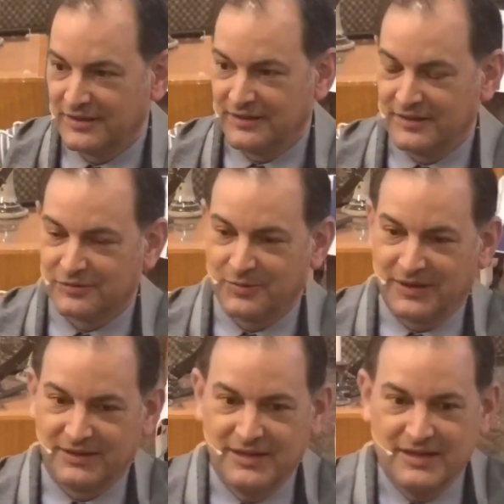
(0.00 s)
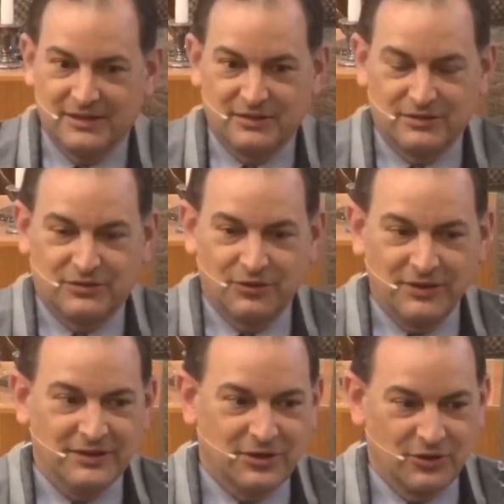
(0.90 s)
th- this way.
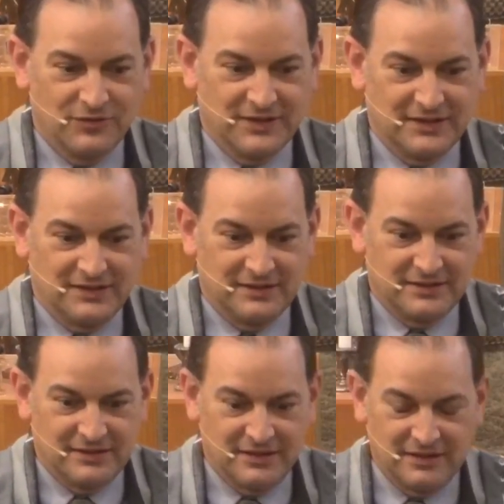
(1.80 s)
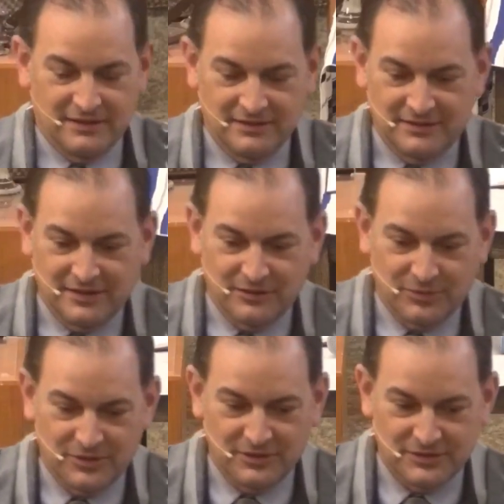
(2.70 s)
During COVID, uh, there
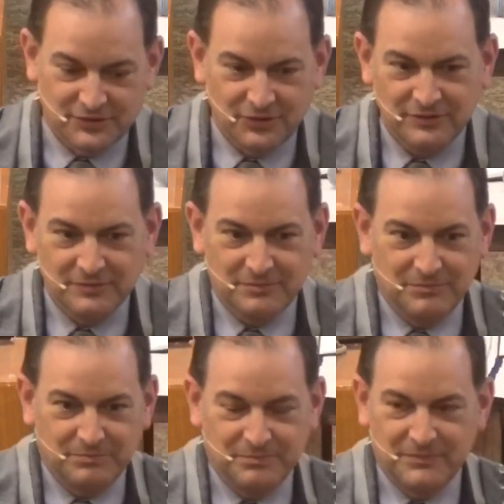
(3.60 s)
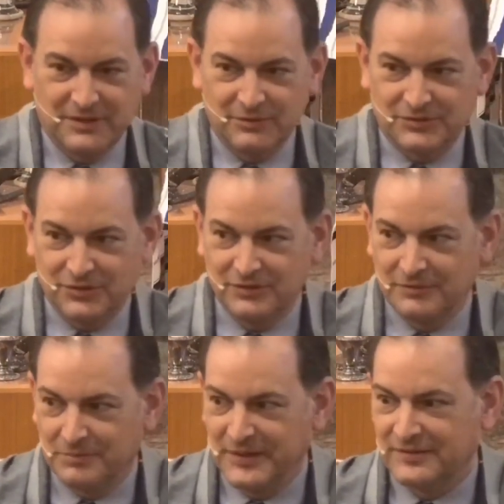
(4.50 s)
were certain there were
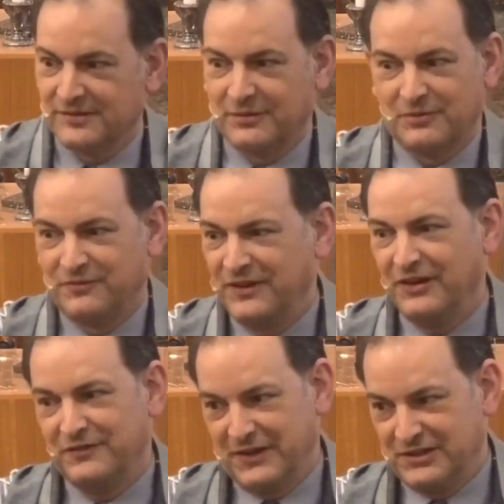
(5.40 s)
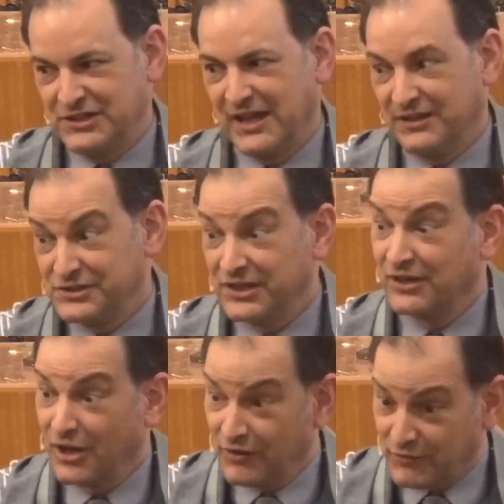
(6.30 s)
certain pieces that were very very
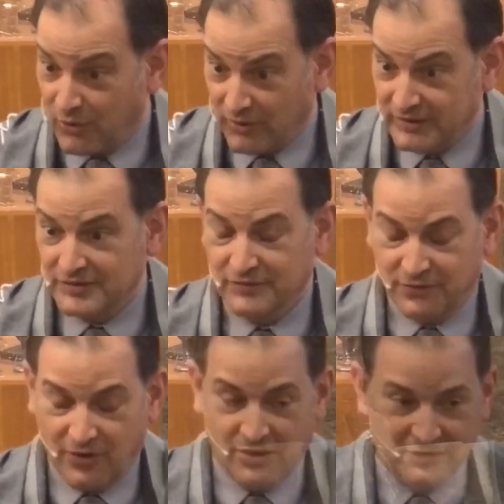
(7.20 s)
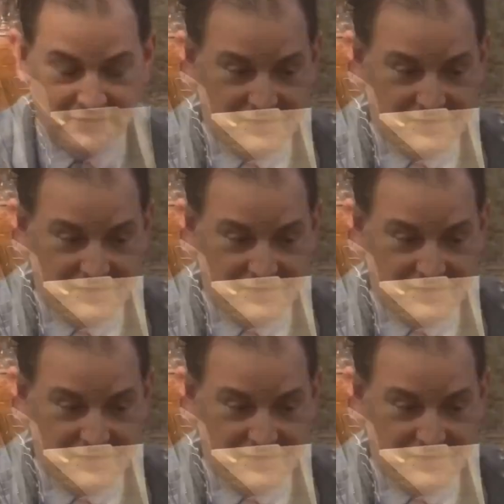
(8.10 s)
challenging, of course, for all